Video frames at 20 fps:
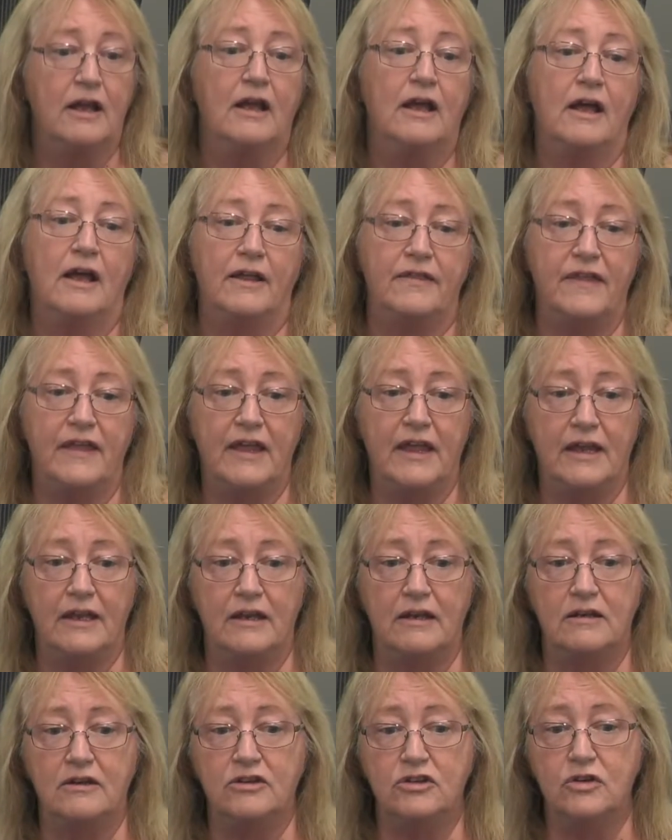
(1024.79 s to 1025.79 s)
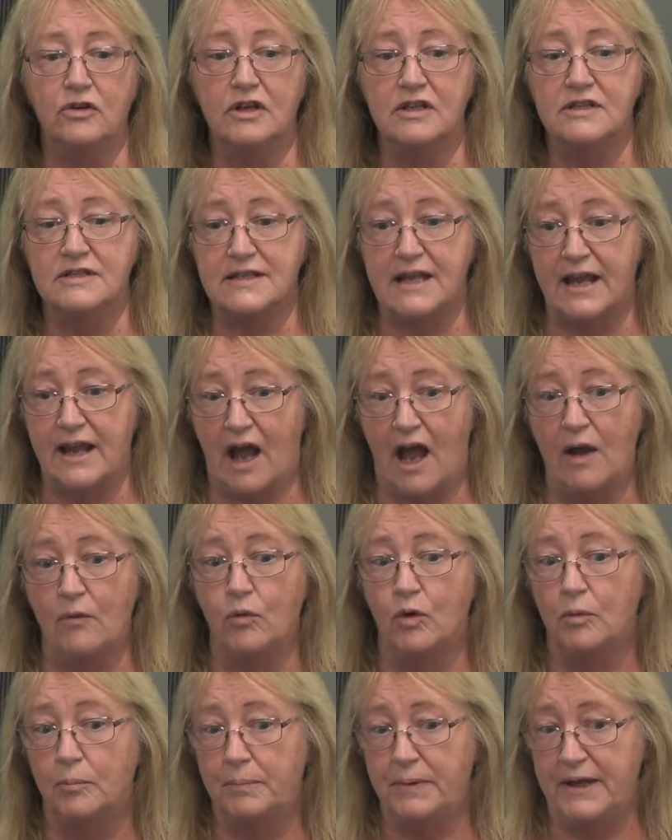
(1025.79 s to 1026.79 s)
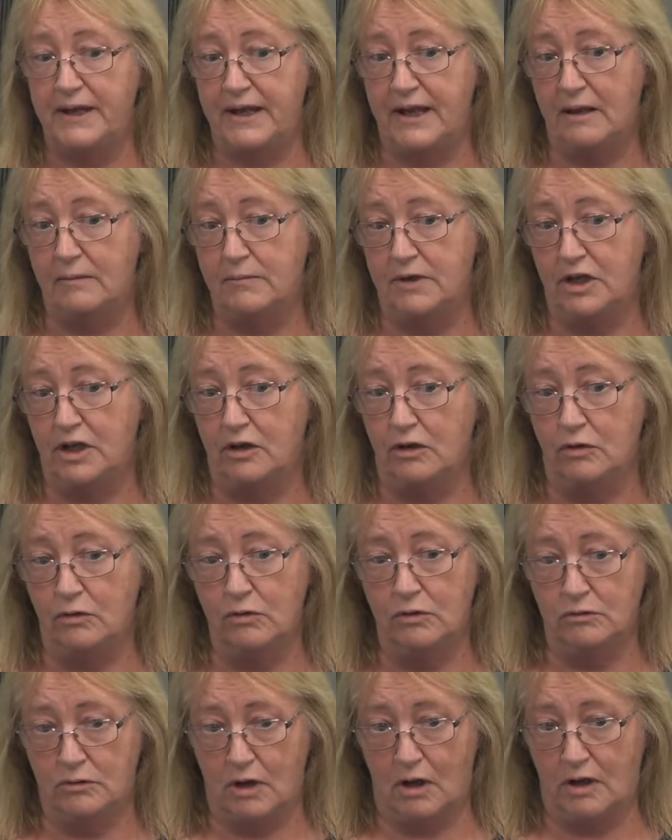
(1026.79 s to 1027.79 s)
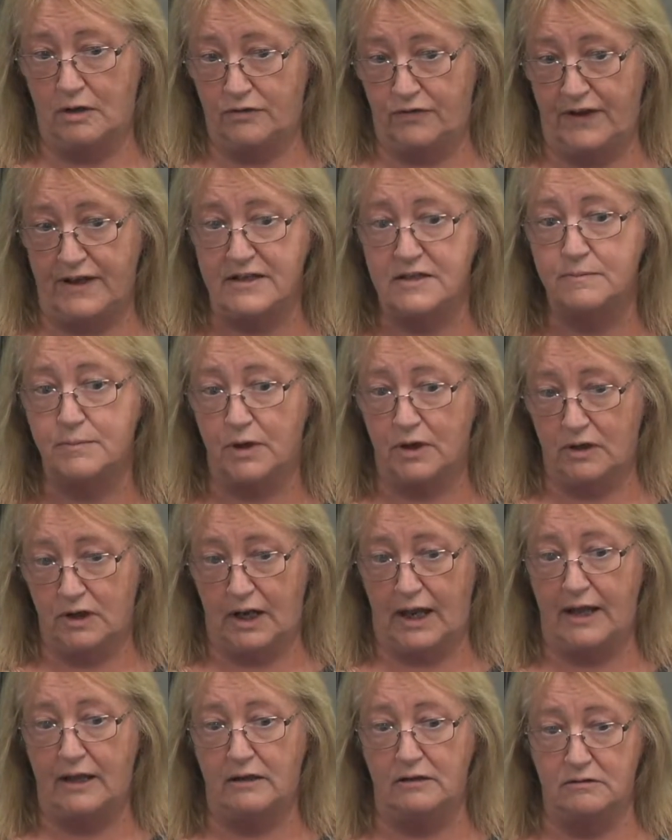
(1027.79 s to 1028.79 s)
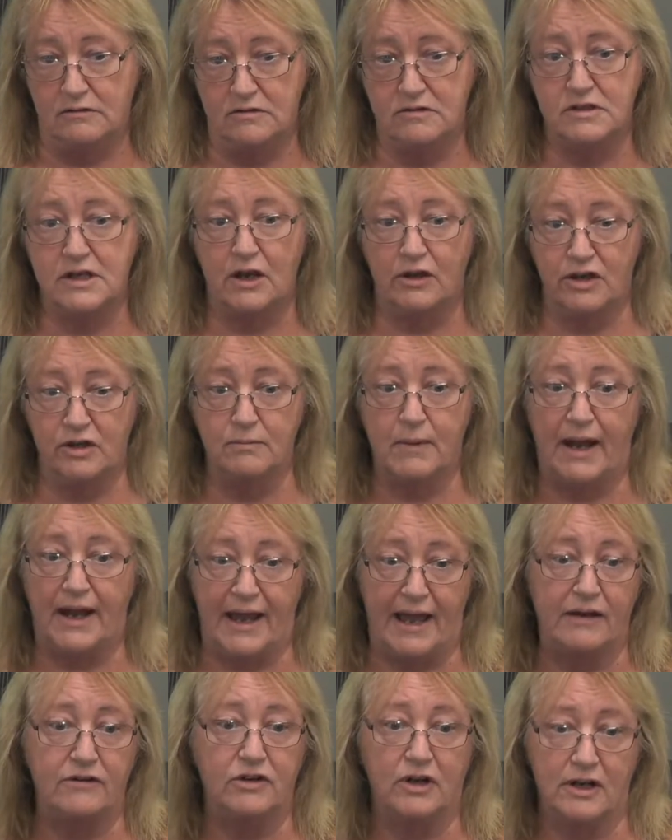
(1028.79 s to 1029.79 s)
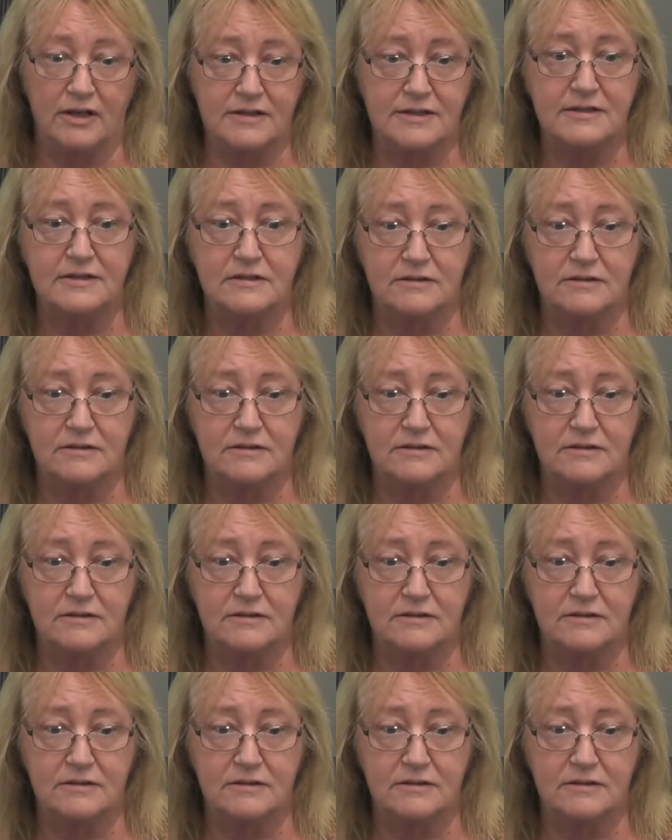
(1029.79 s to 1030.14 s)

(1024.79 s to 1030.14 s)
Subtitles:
then you can say, I will PM you on Facebook and tell you my address.